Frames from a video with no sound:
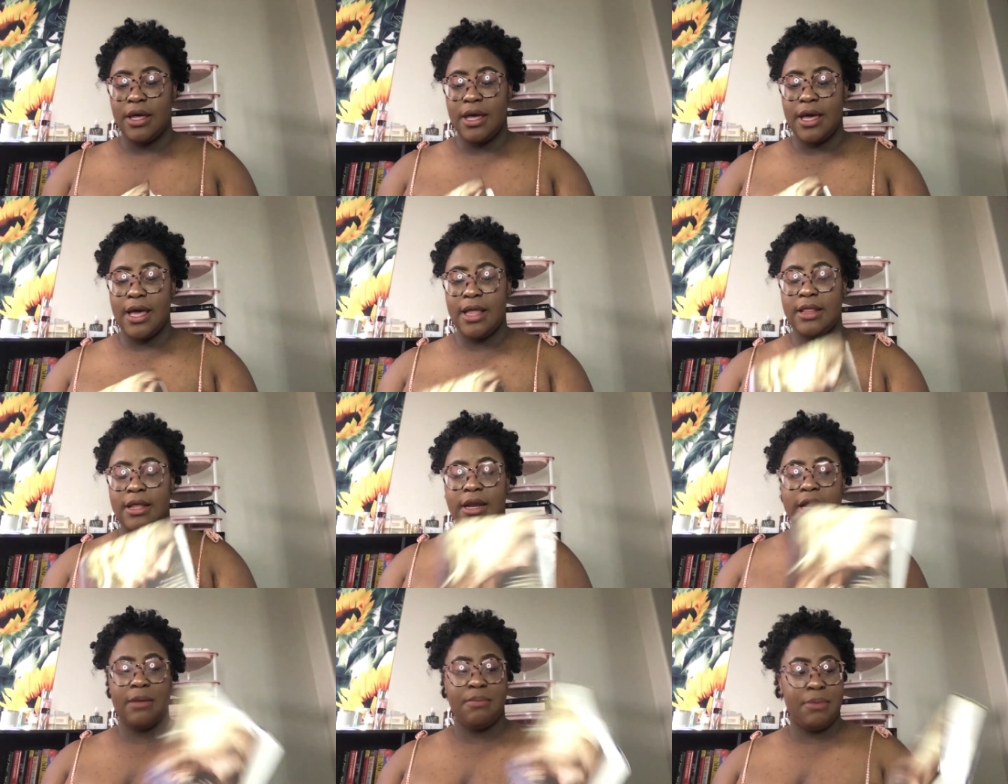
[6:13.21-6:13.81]
And
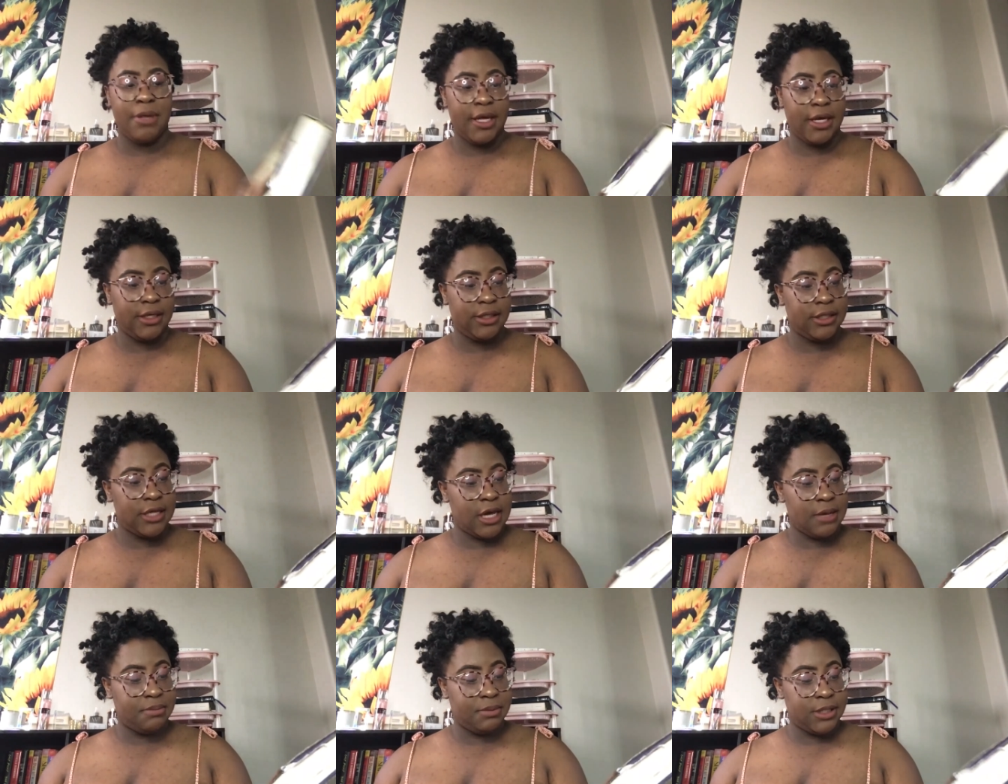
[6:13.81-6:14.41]
then I picked
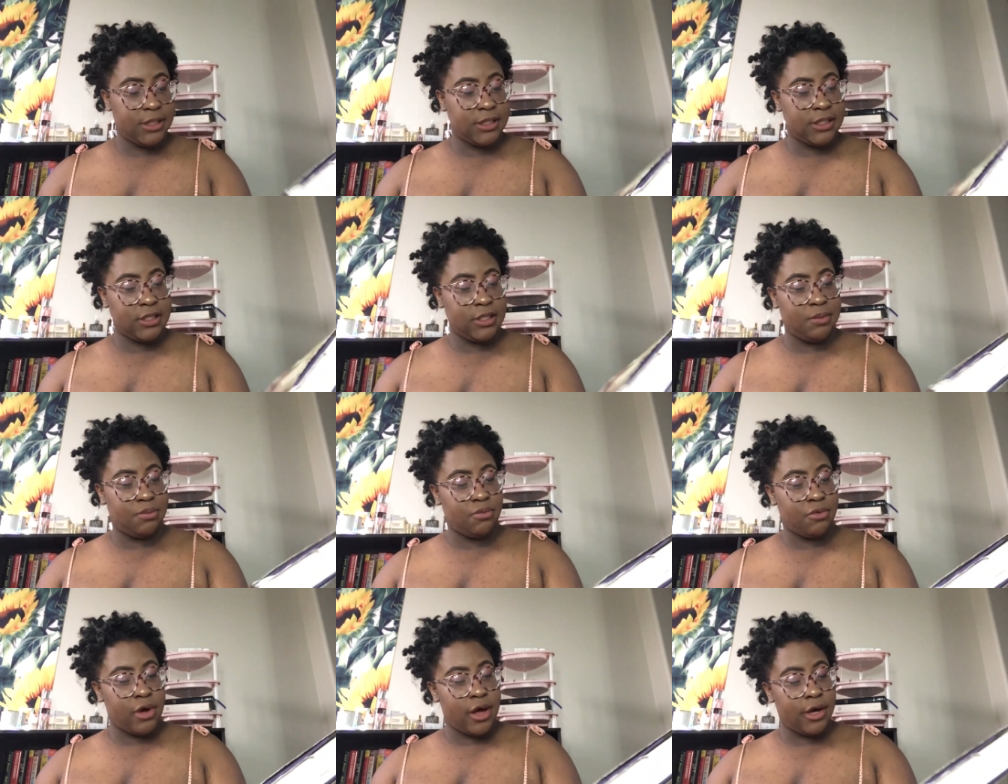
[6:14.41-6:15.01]
up The
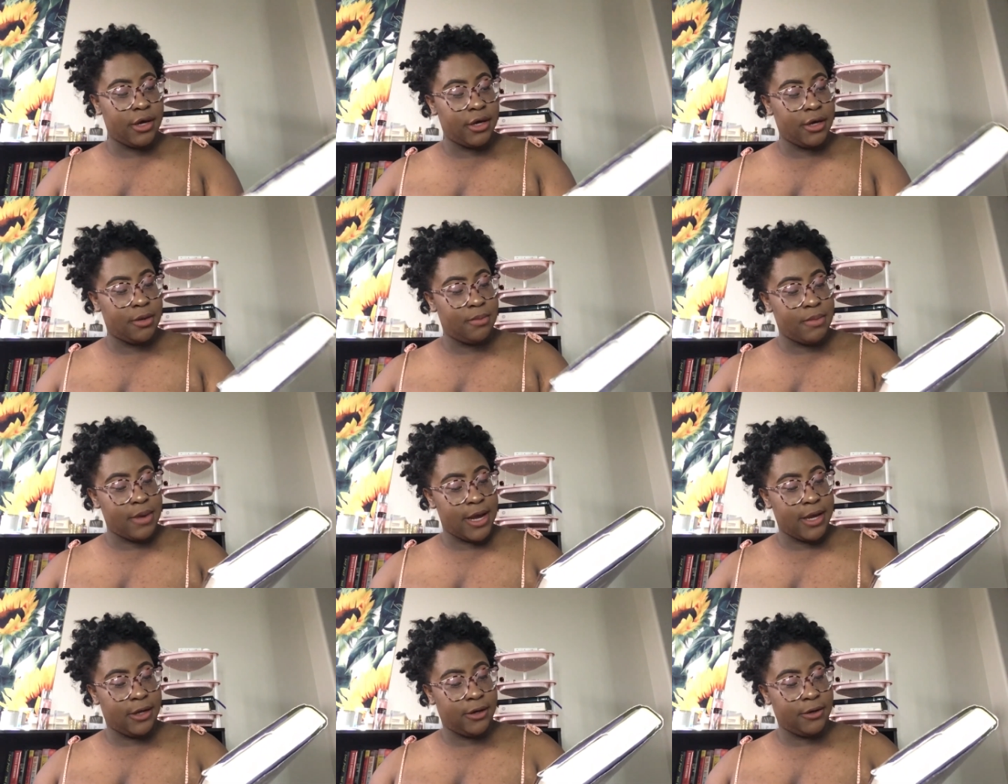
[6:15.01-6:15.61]
Sleepwalker
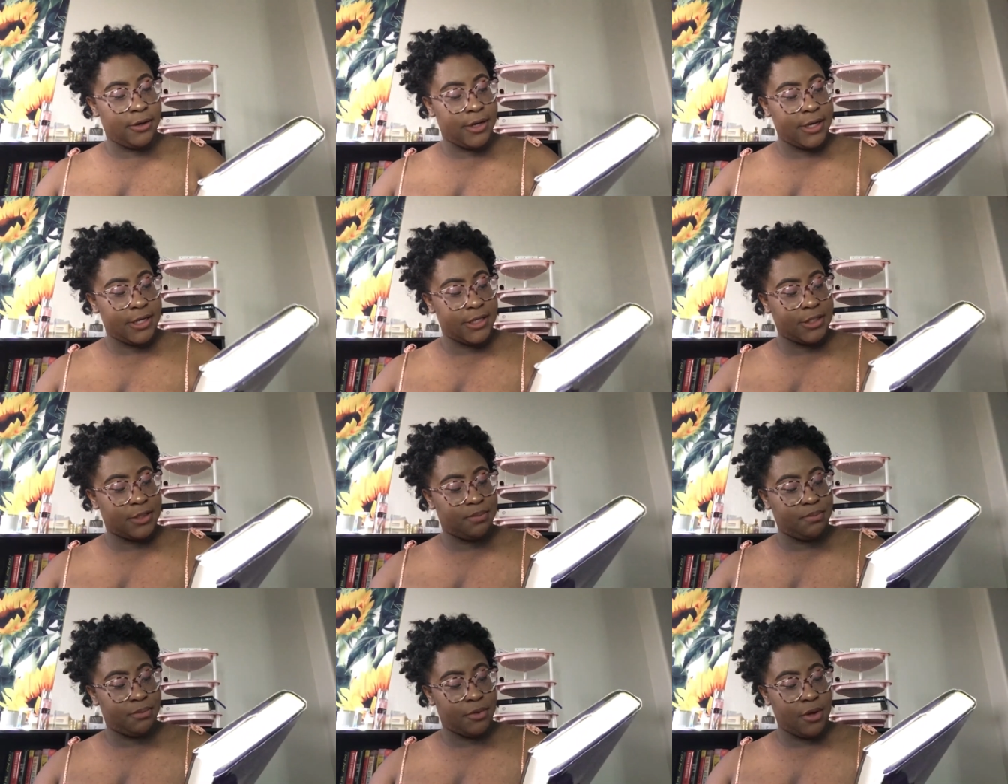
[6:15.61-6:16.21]
by
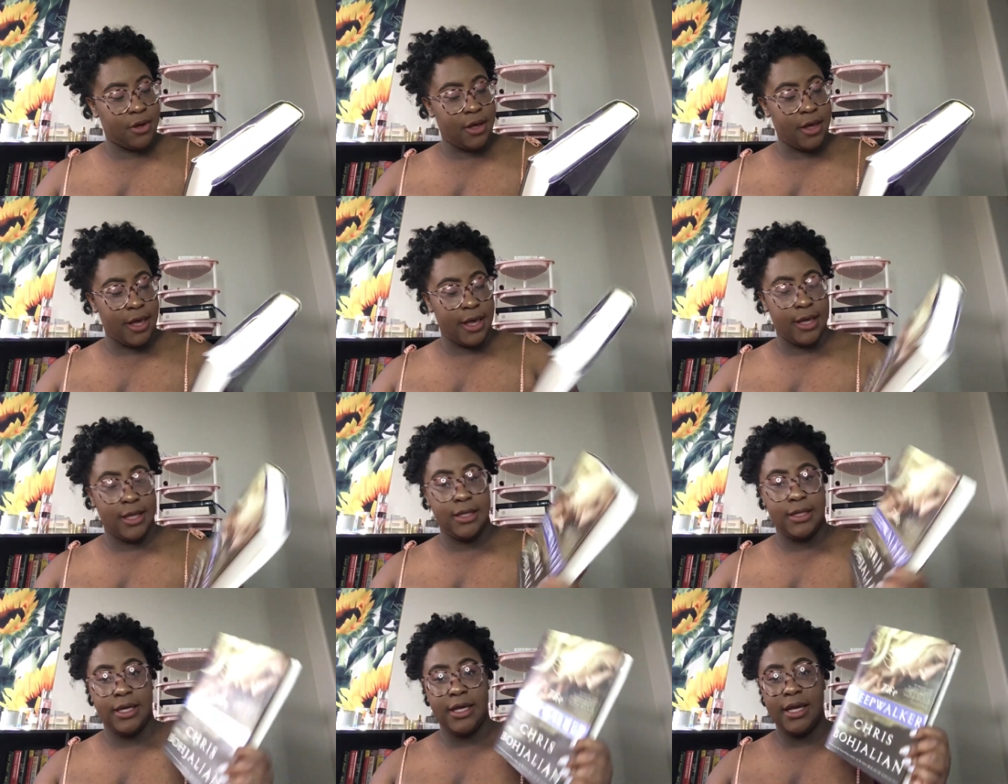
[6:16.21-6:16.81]
Chris
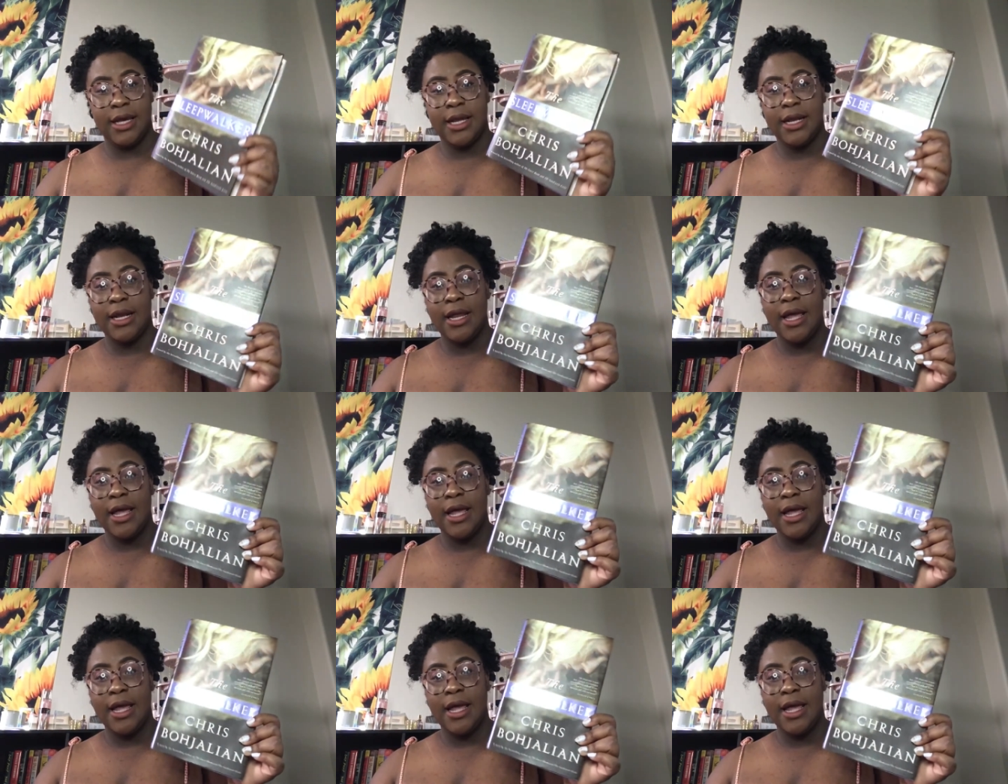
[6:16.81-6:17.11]
Bohjalian,